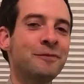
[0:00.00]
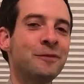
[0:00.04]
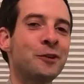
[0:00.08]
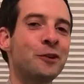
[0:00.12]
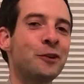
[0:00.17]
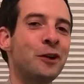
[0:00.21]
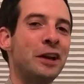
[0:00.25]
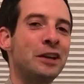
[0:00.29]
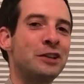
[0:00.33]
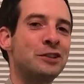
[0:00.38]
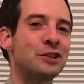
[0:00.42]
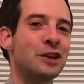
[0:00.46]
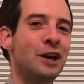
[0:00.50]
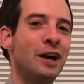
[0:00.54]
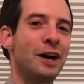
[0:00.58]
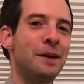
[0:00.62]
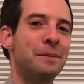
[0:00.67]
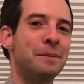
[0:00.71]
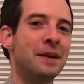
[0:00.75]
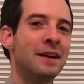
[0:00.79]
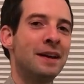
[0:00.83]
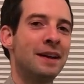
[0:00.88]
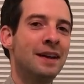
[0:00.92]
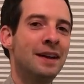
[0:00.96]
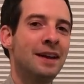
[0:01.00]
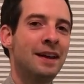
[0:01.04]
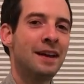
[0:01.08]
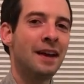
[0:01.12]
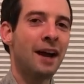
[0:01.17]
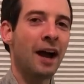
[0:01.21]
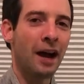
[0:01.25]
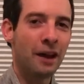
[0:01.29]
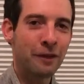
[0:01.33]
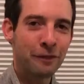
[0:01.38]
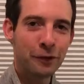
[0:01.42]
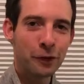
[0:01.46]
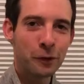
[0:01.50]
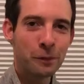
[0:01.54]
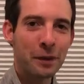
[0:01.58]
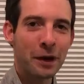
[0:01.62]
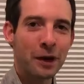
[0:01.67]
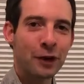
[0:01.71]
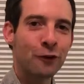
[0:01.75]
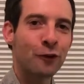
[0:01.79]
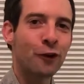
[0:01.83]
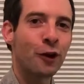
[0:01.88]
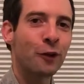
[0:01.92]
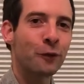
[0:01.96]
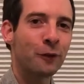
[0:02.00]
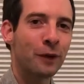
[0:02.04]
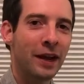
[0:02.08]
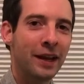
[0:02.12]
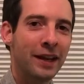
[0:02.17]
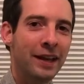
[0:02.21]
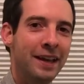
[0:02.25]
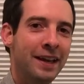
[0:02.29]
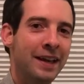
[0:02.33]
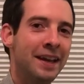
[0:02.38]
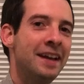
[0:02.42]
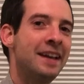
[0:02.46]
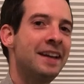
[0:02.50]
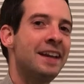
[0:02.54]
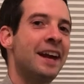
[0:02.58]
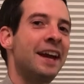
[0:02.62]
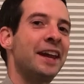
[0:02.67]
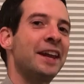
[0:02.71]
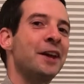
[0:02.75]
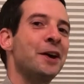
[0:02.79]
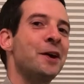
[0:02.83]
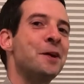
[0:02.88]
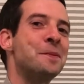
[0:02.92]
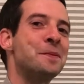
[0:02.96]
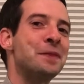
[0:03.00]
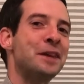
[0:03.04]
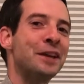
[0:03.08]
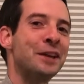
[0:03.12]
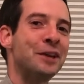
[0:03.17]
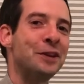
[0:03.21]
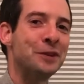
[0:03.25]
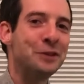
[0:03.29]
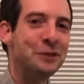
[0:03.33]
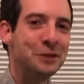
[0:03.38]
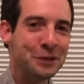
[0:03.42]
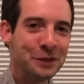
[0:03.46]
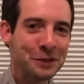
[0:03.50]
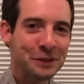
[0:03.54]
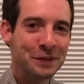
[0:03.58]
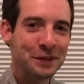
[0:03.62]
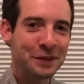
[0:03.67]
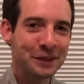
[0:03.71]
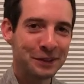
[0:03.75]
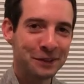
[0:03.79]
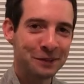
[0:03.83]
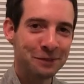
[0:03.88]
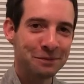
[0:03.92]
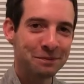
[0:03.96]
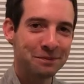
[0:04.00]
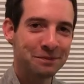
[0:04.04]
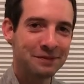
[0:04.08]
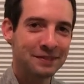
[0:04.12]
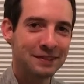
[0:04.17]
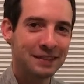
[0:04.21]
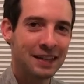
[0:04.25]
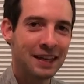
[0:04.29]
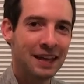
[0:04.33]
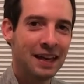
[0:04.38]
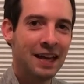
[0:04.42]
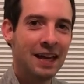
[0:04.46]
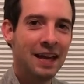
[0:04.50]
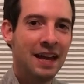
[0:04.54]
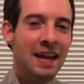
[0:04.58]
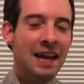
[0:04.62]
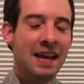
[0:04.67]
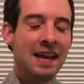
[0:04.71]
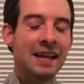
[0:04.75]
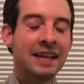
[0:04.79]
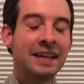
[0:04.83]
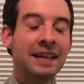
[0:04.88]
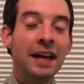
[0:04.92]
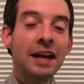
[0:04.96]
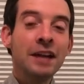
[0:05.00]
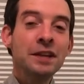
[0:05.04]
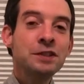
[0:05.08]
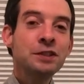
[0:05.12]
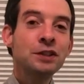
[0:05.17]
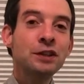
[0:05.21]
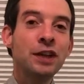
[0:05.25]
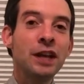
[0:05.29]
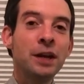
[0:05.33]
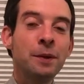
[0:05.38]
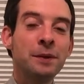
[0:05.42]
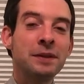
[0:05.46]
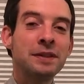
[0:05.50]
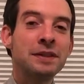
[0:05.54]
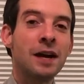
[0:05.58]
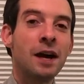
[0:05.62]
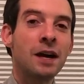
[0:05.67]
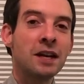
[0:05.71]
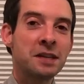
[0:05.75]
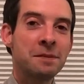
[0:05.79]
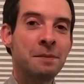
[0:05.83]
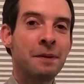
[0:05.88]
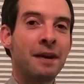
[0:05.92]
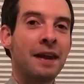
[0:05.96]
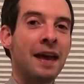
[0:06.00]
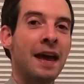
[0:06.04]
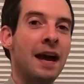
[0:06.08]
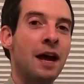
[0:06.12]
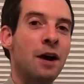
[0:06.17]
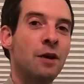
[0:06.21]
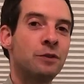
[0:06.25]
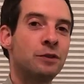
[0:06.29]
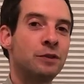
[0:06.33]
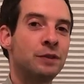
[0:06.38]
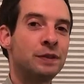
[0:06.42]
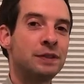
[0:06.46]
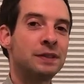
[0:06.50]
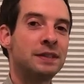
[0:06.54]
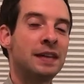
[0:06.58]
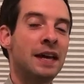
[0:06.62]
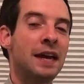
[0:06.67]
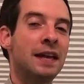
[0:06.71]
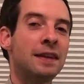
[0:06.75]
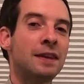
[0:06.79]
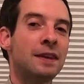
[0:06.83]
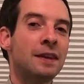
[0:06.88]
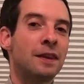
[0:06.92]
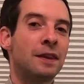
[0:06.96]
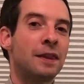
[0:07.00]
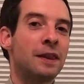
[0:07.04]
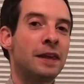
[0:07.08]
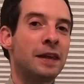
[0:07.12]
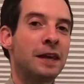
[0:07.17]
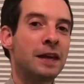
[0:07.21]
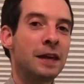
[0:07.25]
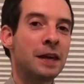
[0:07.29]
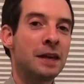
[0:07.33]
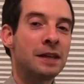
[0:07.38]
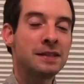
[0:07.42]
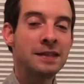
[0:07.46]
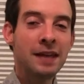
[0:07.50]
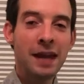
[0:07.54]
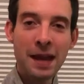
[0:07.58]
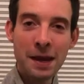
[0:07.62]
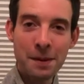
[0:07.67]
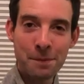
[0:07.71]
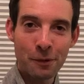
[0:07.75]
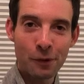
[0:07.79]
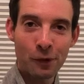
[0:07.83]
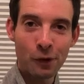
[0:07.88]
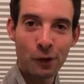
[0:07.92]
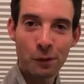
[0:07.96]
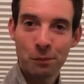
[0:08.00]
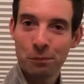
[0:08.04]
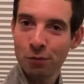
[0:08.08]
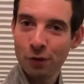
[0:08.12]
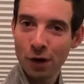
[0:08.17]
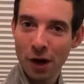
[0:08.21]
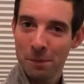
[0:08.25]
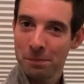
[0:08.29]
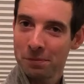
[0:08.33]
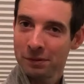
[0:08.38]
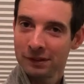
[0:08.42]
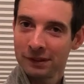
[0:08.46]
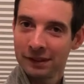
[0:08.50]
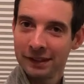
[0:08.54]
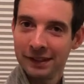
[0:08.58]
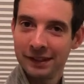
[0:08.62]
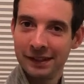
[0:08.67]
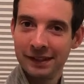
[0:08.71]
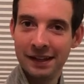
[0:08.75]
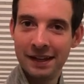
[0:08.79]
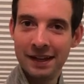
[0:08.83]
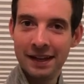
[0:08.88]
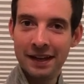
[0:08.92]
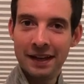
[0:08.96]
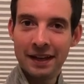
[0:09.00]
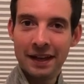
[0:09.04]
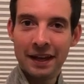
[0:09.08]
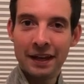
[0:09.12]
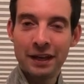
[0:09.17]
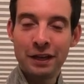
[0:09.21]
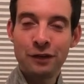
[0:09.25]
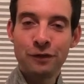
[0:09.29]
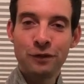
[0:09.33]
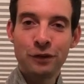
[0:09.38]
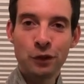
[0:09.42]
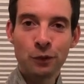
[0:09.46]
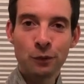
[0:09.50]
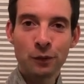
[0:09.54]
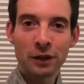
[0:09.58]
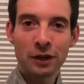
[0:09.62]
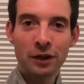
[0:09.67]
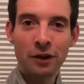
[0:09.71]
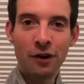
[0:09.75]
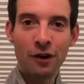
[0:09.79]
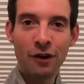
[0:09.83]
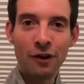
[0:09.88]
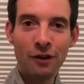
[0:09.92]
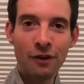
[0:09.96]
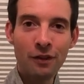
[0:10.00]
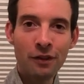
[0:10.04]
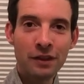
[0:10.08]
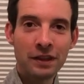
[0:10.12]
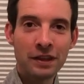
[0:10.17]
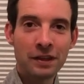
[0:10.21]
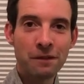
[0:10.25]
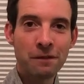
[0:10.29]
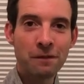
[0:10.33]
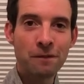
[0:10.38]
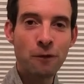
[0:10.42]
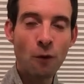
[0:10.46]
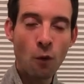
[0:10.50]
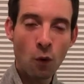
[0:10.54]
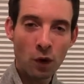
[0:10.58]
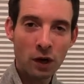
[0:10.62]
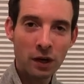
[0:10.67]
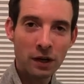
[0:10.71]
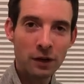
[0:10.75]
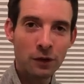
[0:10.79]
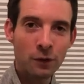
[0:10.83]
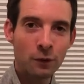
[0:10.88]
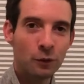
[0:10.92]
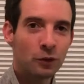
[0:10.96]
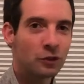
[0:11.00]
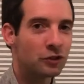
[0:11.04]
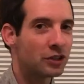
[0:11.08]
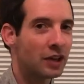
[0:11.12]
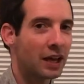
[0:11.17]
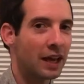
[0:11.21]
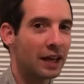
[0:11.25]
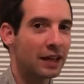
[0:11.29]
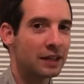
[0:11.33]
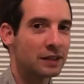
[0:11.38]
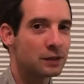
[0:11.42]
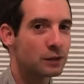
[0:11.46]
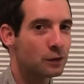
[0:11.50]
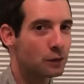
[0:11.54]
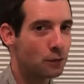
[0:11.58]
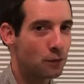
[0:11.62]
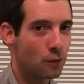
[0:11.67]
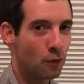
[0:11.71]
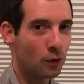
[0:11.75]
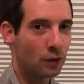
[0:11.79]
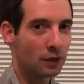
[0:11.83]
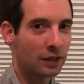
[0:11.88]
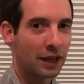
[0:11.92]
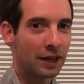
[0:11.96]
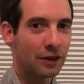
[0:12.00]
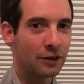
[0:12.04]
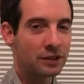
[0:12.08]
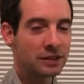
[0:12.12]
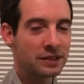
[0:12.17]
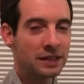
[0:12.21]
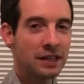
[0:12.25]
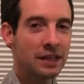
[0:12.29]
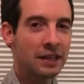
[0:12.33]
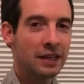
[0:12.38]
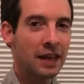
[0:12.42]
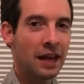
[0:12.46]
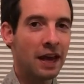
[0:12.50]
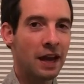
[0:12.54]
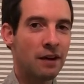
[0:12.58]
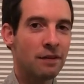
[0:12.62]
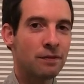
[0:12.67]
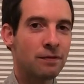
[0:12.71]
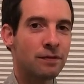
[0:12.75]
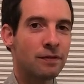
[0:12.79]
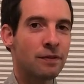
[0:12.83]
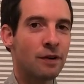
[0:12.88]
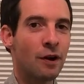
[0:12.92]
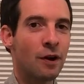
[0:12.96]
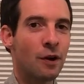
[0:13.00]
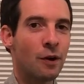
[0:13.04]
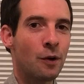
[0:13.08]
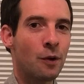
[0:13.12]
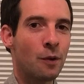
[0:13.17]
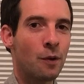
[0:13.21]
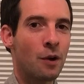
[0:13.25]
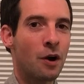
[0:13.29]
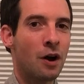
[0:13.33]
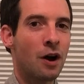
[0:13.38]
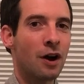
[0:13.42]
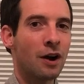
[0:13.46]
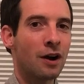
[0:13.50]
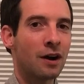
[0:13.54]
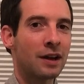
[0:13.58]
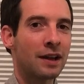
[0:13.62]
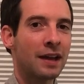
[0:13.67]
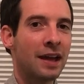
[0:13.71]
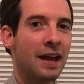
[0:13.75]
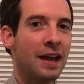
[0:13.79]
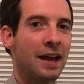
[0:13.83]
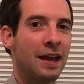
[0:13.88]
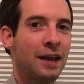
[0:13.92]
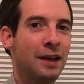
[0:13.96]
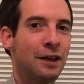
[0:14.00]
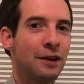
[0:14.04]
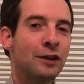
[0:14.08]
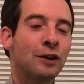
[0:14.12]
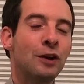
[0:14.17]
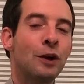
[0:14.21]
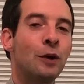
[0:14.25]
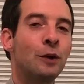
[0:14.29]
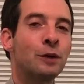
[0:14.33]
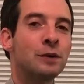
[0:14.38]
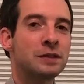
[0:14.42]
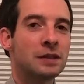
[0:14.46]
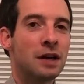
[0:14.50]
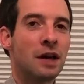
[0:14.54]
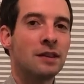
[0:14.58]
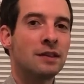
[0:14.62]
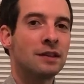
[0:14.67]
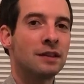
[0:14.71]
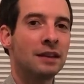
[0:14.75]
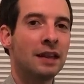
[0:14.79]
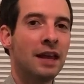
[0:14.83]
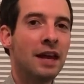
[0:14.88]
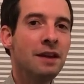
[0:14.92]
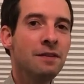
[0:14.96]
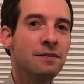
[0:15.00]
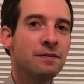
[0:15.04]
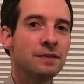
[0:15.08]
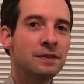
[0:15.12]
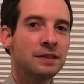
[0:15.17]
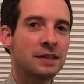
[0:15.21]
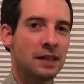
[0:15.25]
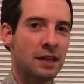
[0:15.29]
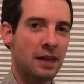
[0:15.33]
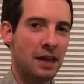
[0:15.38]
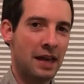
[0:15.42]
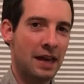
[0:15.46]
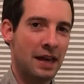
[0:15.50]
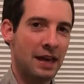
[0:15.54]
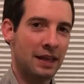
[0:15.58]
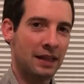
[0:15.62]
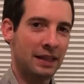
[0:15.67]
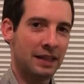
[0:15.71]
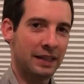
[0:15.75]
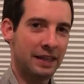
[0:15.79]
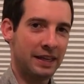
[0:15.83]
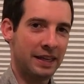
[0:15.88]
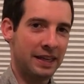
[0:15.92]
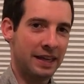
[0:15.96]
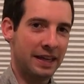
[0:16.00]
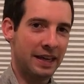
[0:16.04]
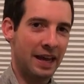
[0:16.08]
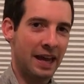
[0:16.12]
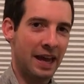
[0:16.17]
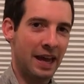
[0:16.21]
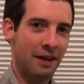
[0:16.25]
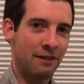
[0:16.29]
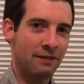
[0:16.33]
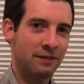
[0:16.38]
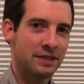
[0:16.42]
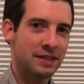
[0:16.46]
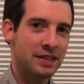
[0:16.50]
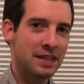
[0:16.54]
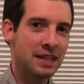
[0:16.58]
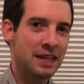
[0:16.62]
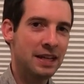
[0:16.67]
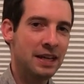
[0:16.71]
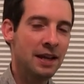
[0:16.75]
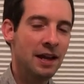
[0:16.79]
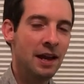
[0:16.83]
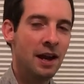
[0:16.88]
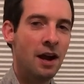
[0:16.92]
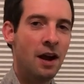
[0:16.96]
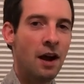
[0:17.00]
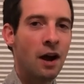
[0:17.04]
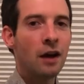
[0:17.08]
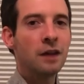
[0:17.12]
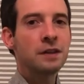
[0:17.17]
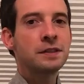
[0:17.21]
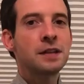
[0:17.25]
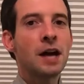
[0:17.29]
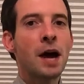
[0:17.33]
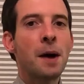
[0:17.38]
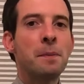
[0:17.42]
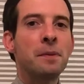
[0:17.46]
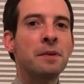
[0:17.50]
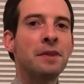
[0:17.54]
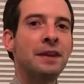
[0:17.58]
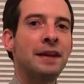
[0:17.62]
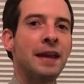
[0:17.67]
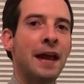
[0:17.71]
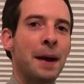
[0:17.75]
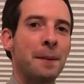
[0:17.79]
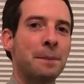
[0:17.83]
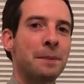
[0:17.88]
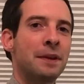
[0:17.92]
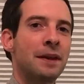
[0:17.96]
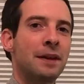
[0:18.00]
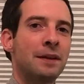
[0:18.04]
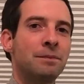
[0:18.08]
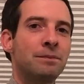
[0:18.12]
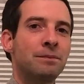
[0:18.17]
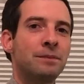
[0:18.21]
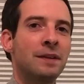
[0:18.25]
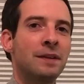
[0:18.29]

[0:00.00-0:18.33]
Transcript: Great job. I feel better already, and I hope that you do too. Yesterday we talked about how to set the table properly. And if you recall, the fork, which has 4 letters in it, F-O-R-K, goes on the left, L-E-F-T, on top of the napkin.